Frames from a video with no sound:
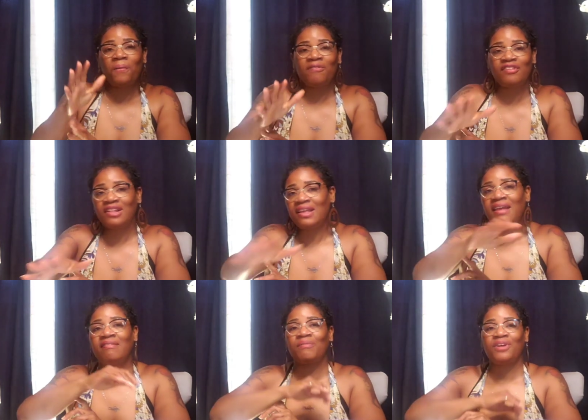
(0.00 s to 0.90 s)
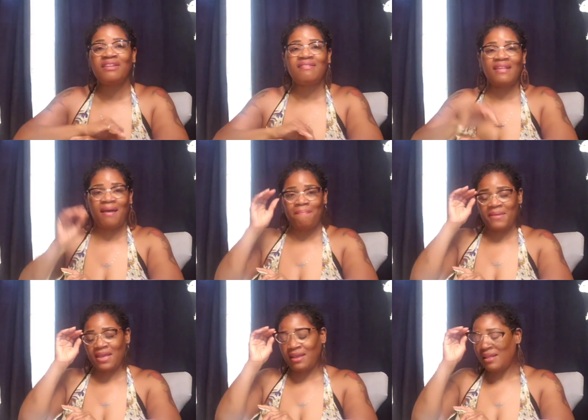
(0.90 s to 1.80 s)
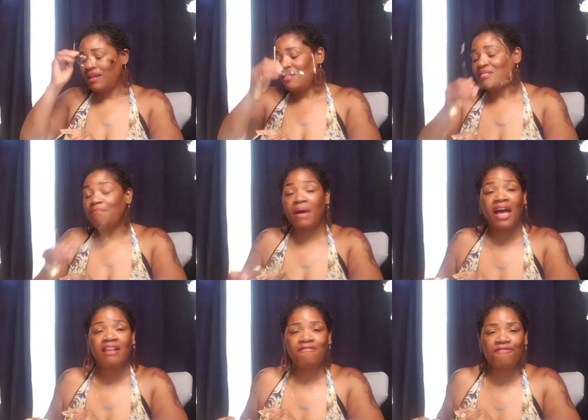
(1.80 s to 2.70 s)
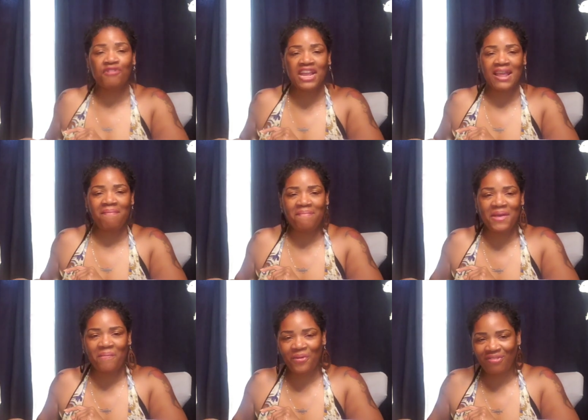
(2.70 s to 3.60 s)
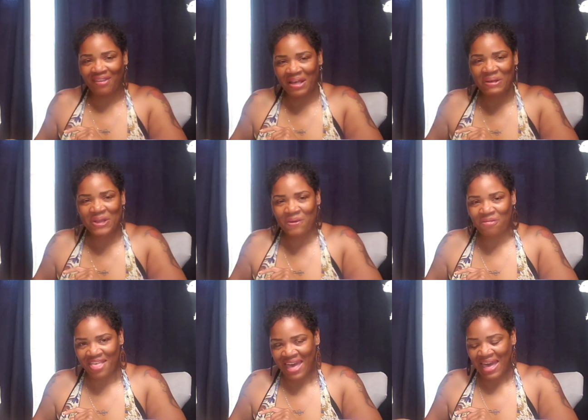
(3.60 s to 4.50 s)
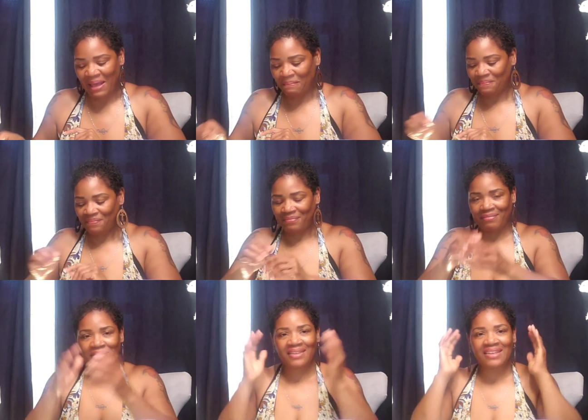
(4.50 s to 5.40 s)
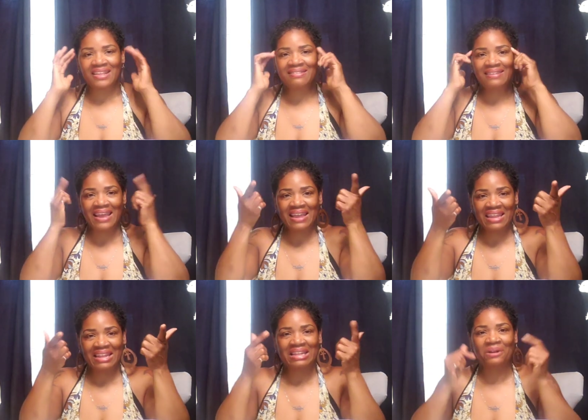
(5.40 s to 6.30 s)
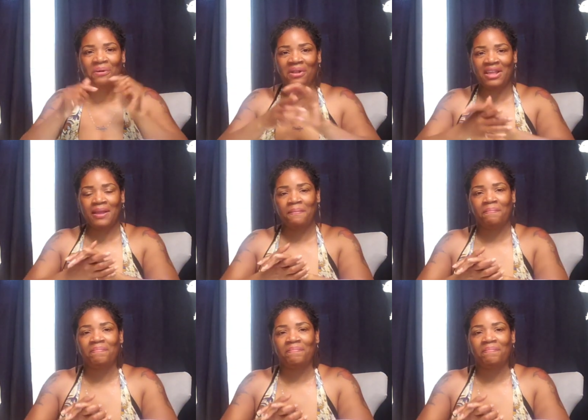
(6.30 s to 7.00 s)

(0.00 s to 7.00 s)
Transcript: Celeste, what does that mean? The mind freak in me will tell you that. Take it literally.